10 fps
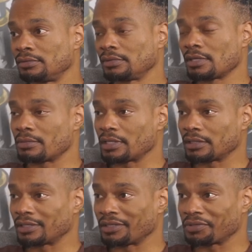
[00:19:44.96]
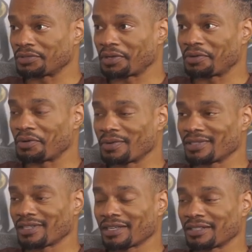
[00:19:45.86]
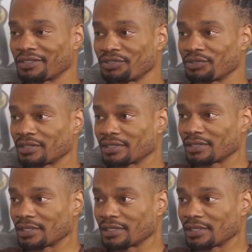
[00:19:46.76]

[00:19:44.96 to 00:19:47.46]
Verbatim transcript: and I'm not single, so I don't know what it's like in these streets these